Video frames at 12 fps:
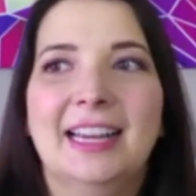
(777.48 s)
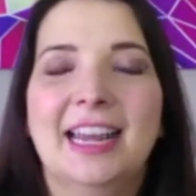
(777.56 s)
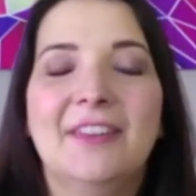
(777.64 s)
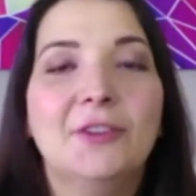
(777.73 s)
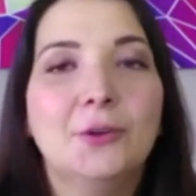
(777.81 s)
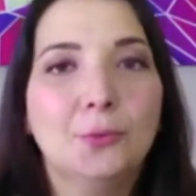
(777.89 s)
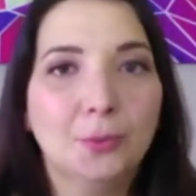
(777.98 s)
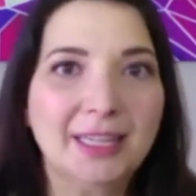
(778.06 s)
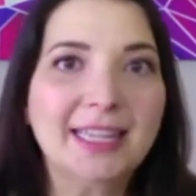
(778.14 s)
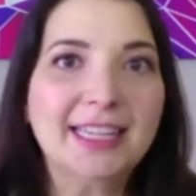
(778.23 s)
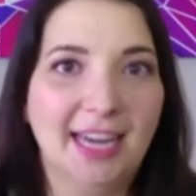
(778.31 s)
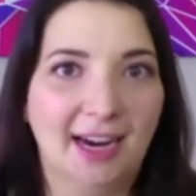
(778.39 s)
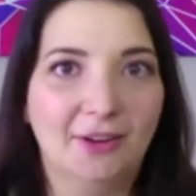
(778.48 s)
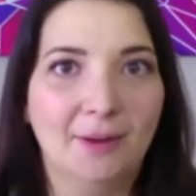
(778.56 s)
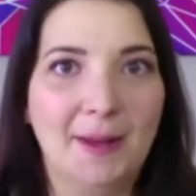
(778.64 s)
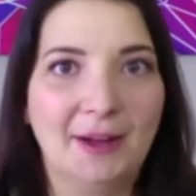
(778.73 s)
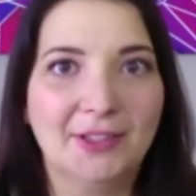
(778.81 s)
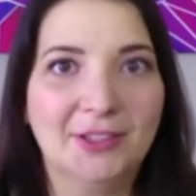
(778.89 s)
if you really care
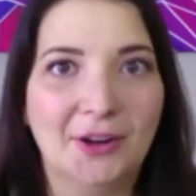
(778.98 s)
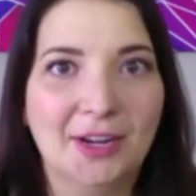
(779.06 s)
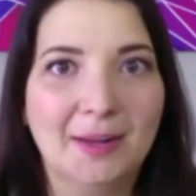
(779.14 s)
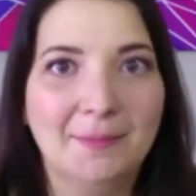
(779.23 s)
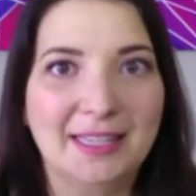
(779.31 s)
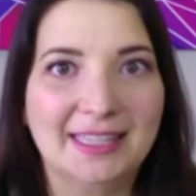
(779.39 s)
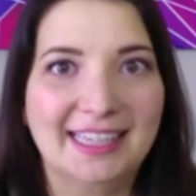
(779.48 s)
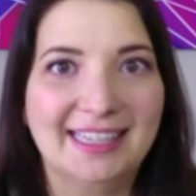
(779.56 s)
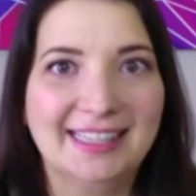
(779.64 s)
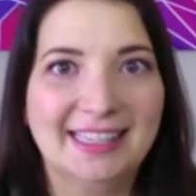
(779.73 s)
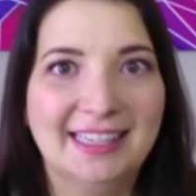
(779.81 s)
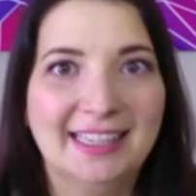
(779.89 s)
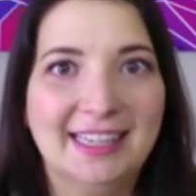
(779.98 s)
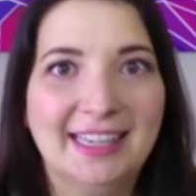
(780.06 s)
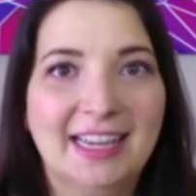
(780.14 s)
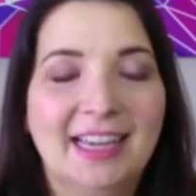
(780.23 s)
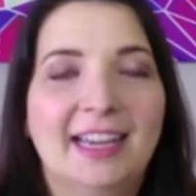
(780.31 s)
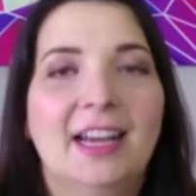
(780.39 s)
about starting a business,
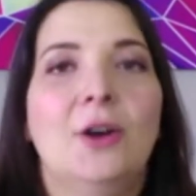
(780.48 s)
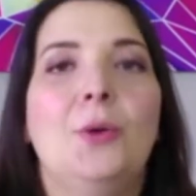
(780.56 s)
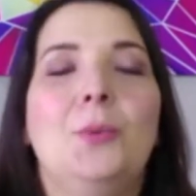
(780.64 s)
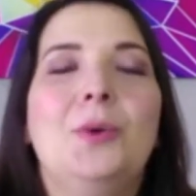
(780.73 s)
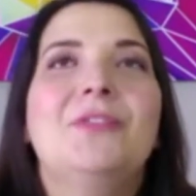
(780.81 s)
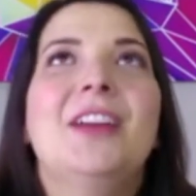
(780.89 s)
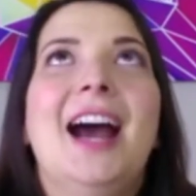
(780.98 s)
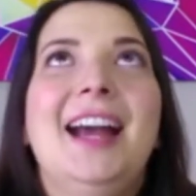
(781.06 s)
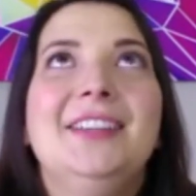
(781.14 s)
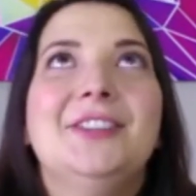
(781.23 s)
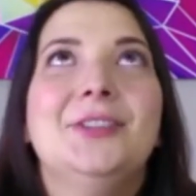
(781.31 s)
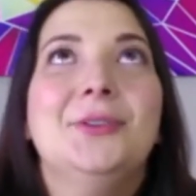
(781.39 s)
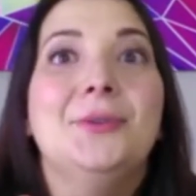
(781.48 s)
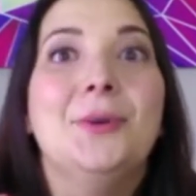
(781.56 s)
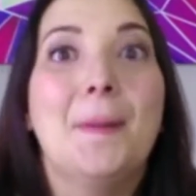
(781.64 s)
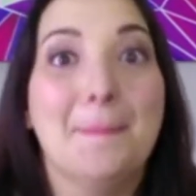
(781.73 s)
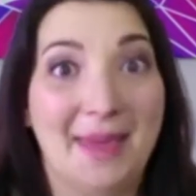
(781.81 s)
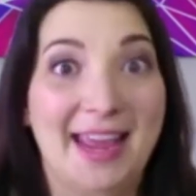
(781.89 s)
we've got to
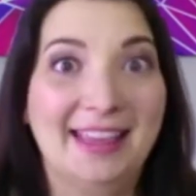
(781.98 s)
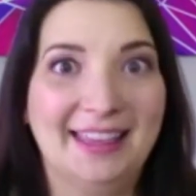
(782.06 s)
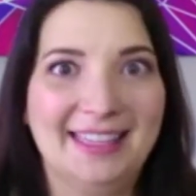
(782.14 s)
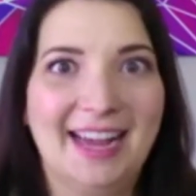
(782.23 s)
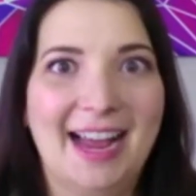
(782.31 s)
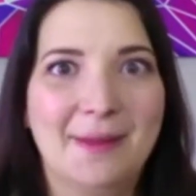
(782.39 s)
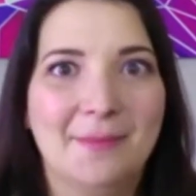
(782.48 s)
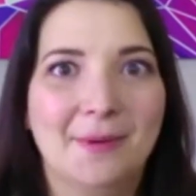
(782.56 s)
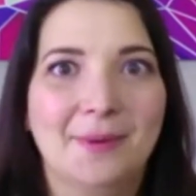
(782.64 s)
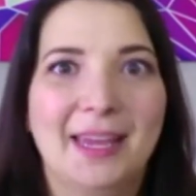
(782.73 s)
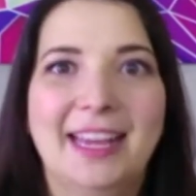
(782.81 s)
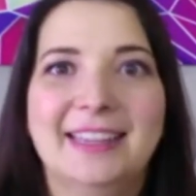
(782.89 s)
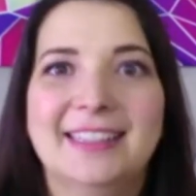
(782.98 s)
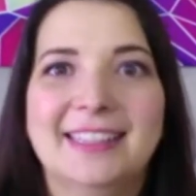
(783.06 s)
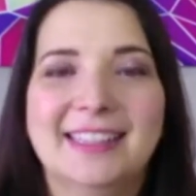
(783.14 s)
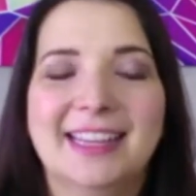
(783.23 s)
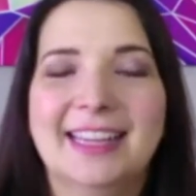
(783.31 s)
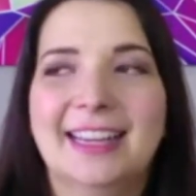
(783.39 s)
make the time. We can't
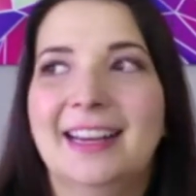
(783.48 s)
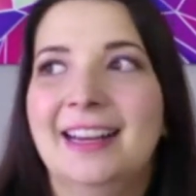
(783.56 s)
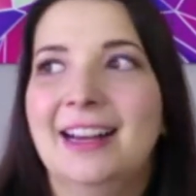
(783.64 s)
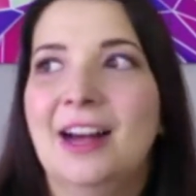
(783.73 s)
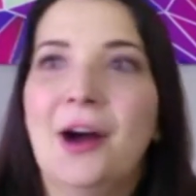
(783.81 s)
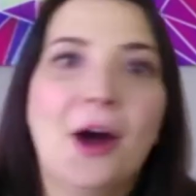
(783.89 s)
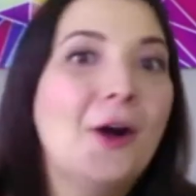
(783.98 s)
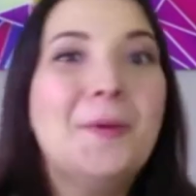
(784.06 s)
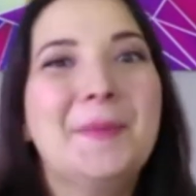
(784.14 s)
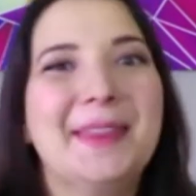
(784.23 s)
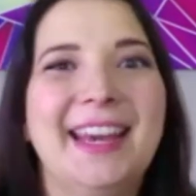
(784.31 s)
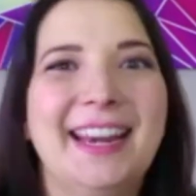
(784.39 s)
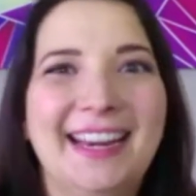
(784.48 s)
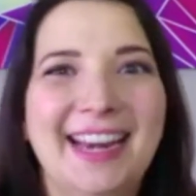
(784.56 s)
just like hope that an